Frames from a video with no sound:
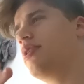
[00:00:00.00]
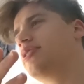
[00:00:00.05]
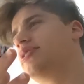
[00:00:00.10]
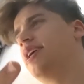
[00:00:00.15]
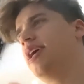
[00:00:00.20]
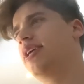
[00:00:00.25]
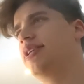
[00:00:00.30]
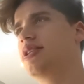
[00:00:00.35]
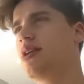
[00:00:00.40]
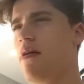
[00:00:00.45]
I want
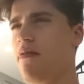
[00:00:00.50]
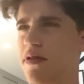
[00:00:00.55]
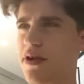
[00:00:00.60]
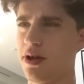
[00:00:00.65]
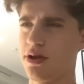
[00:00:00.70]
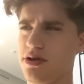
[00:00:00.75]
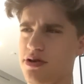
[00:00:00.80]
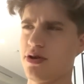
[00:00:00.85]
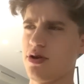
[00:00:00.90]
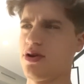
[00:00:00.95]
to say
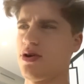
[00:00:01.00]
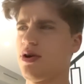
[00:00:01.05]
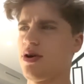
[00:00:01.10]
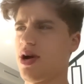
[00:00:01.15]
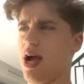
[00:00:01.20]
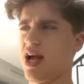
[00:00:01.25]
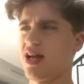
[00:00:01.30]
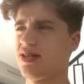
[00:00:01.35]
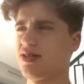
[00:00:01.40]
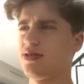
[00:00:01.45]
something to you
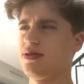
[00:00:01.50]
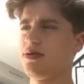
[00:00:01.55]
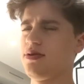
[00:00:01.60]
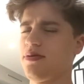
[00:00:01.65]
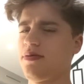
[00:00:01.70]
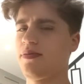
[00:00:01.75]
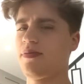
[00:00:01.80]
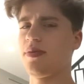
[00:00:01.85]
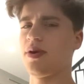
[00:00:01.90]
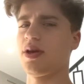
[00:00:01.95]
guys
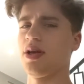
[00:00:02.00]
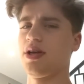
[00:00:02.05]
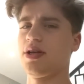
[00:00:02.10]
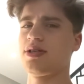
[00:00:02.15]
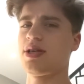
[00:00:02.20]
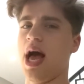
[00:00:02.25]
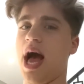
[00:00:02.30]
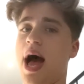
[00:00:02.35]
because